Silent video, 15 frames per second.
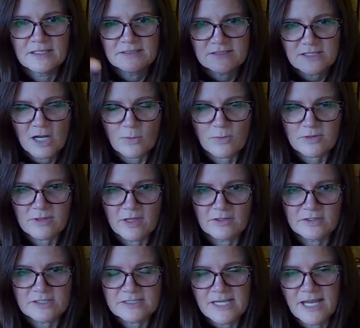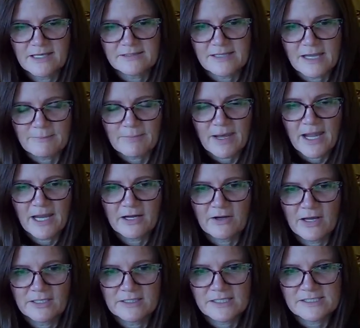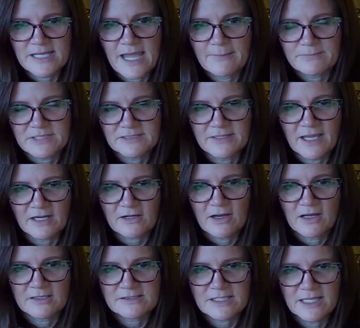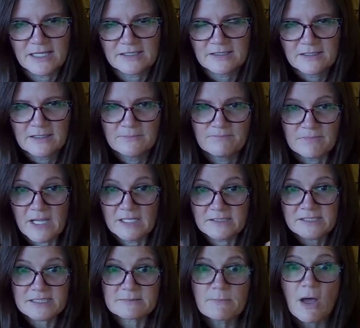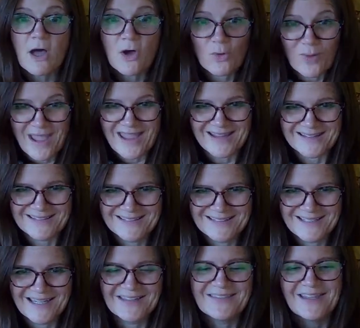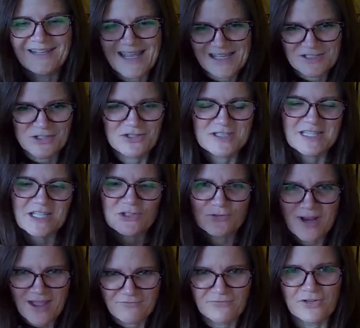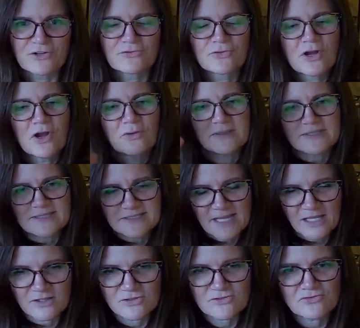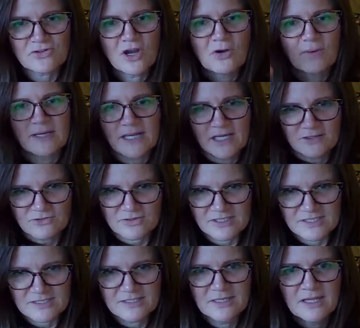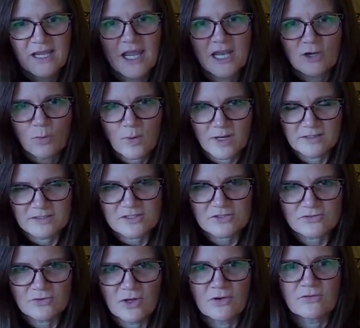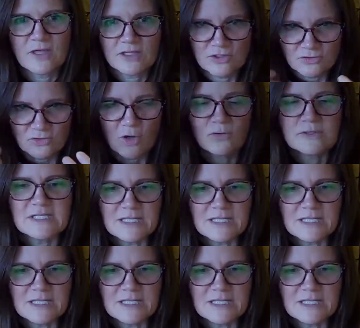and start with understanding that buyer and adapting that content in a small way. And then as you see traffic grow and sales grow and interest and awareness grow, then you go